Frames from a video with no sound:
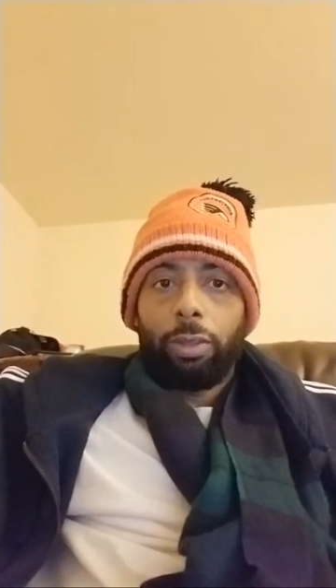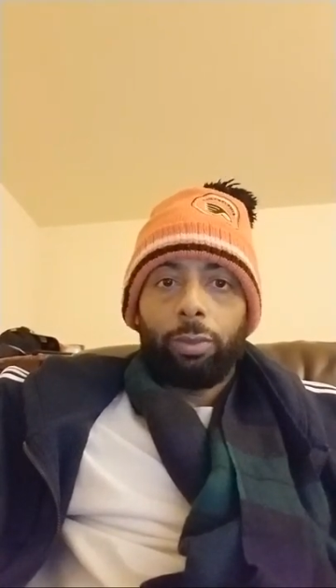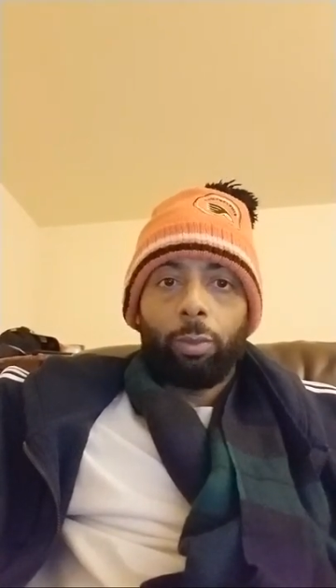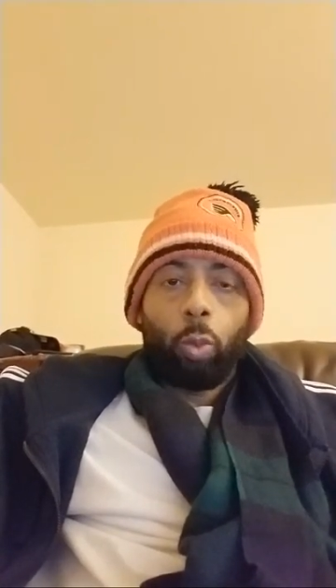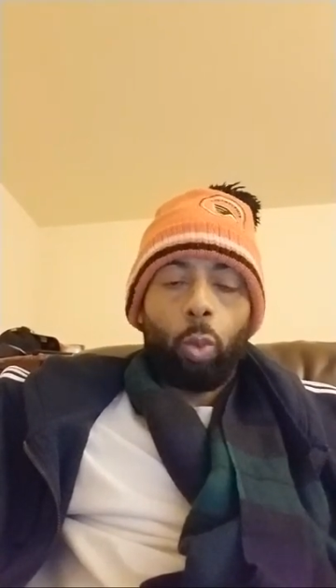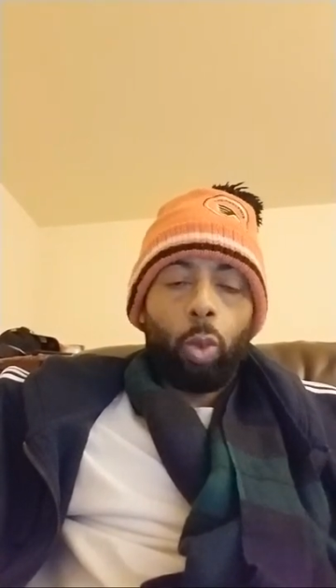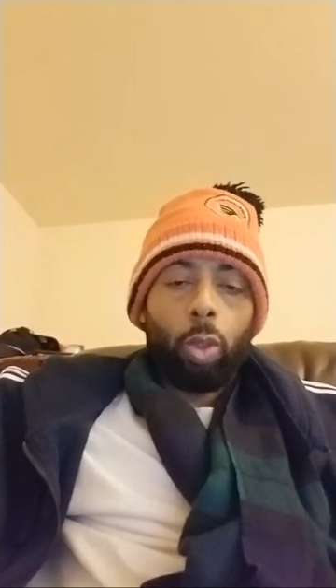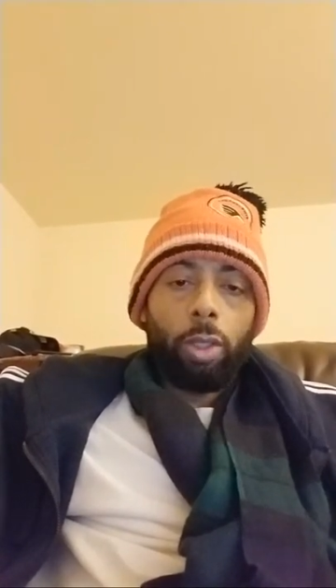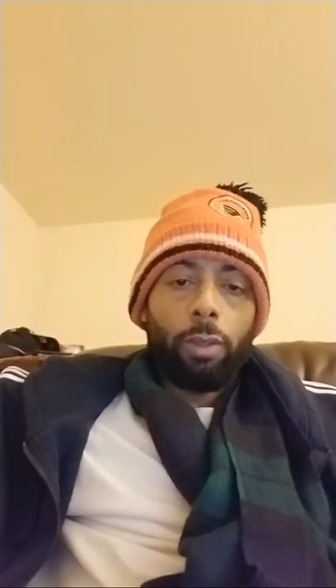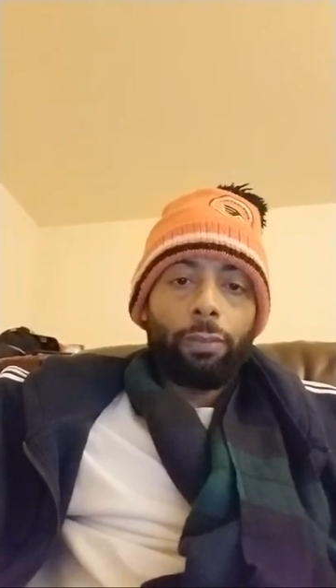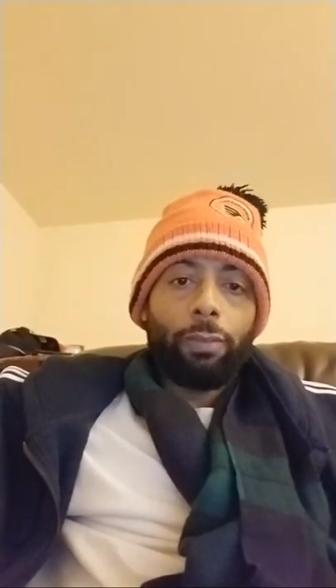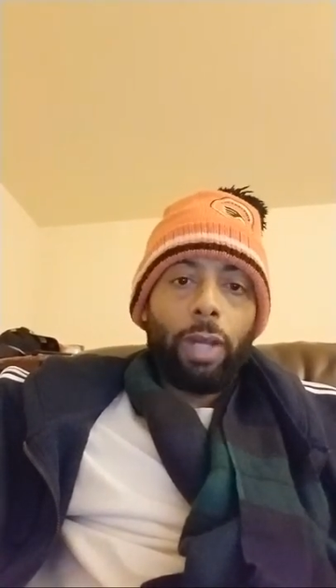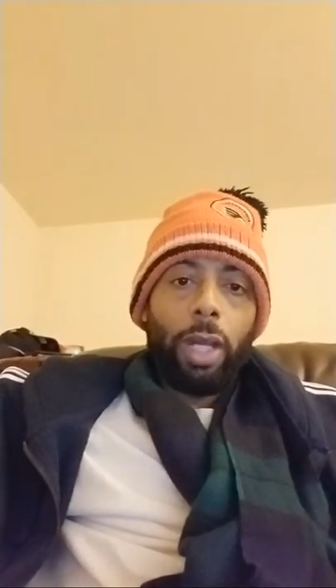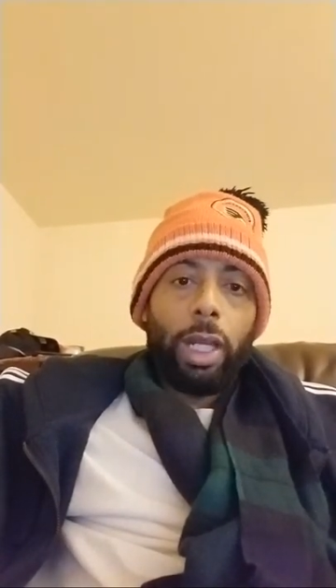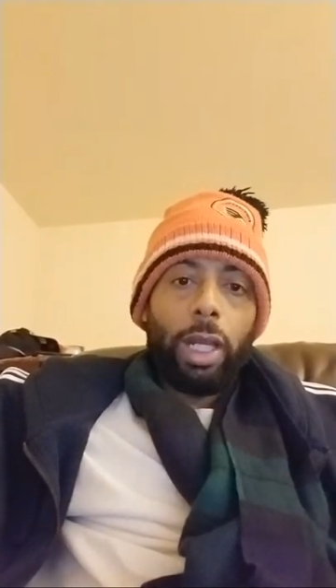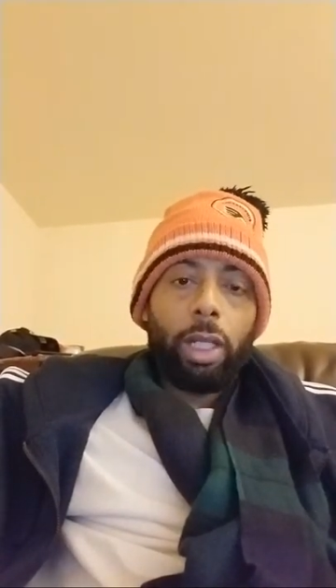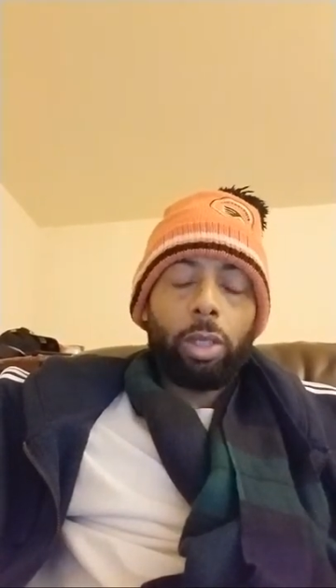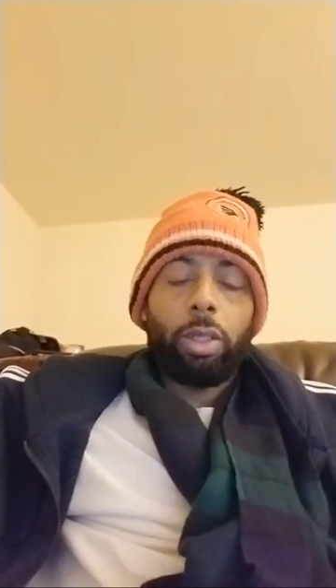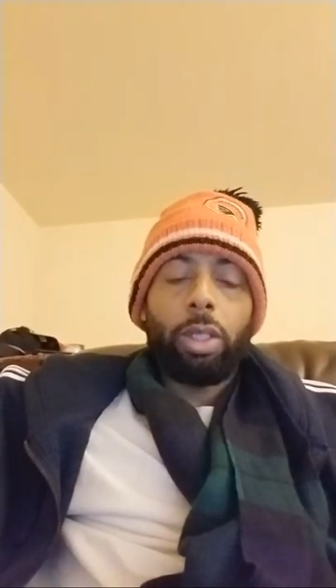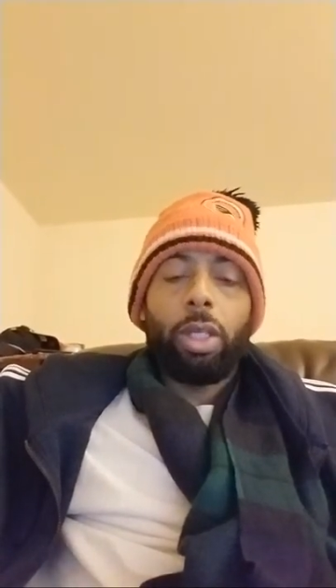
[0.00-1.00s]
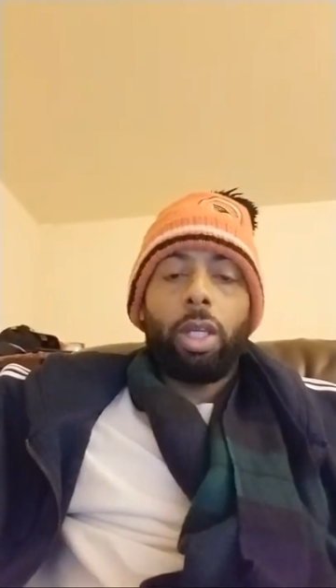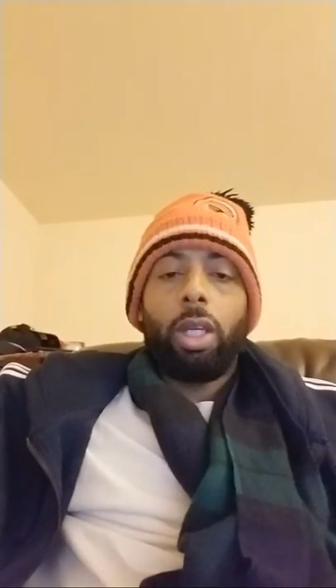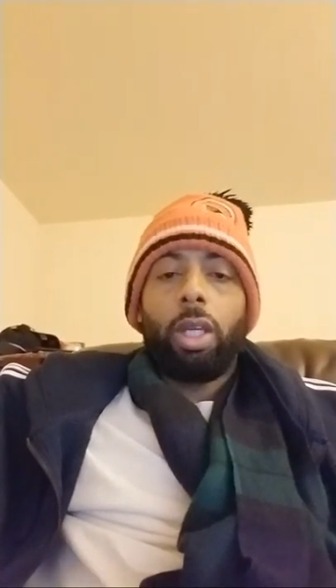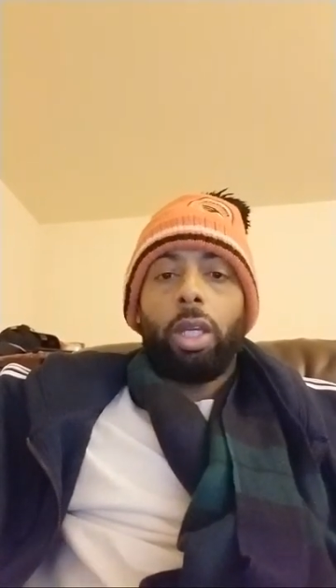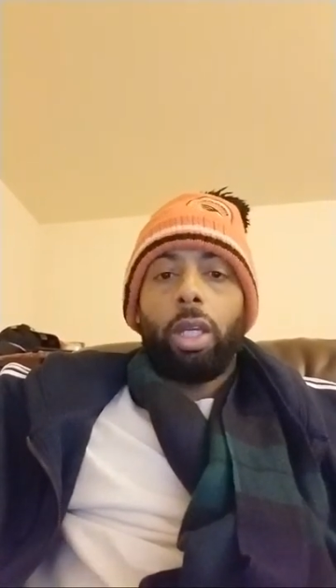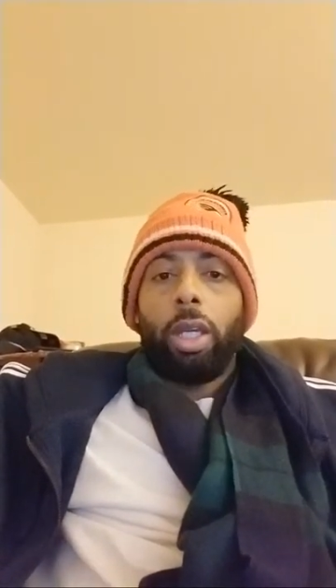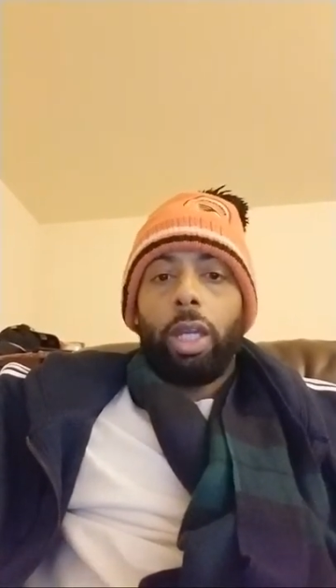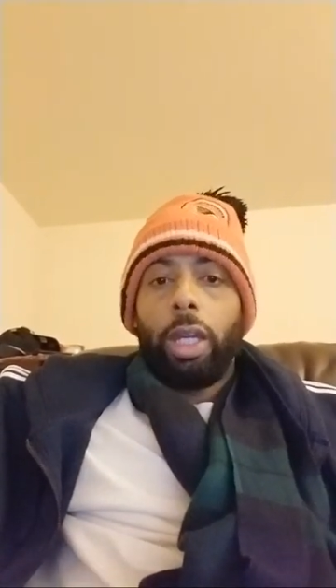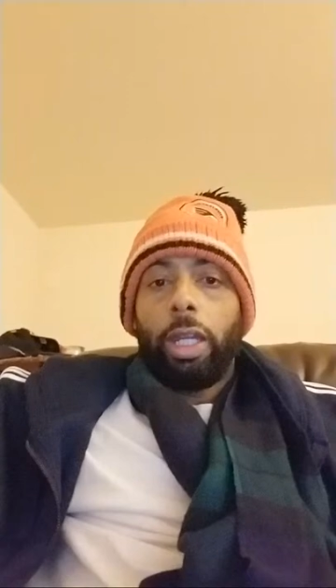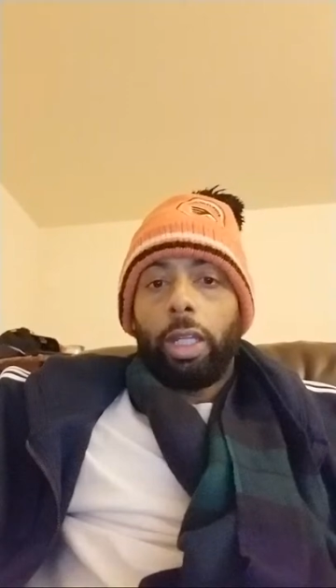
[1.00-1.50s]
Warner fired,
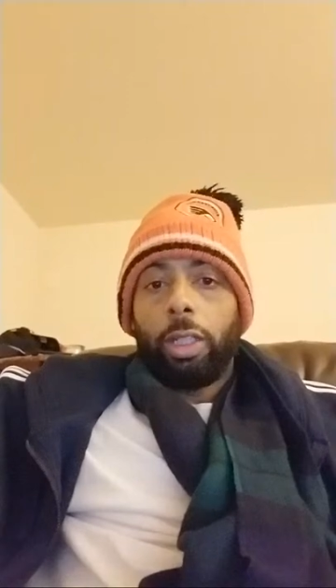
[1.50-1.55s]
and